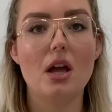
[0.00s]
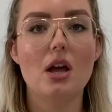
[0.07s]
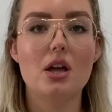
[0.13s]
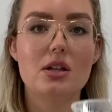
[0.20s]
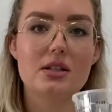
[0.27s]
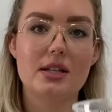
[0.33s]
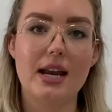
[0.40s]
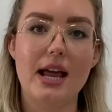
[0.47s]

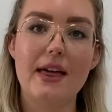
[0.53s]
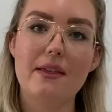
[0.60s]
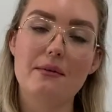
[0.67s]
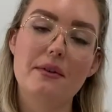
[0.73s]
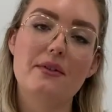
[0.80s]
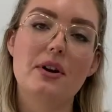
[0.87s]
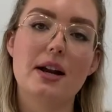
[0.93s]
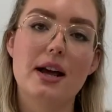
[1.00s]
So now that
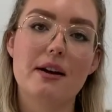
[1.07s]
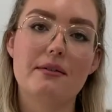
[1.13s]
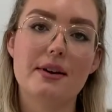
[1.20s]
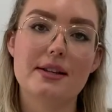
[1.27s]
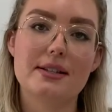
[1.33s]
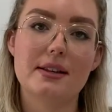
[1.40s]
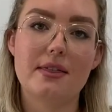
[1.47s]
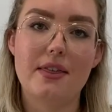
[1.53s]
we've got our
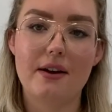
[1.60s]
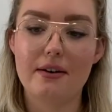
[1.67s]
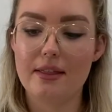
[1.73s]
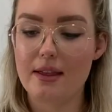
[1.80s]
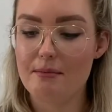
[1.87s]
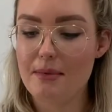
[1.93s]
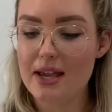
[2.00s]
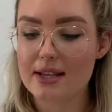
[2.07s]
resin
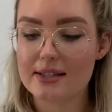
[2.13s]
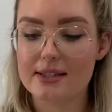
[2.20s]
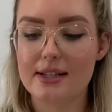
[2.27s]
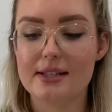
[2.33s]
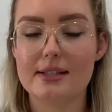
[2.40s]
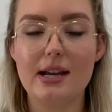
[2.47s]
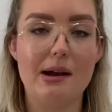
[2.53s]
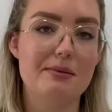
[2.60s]
thoroughly mixed, it's time to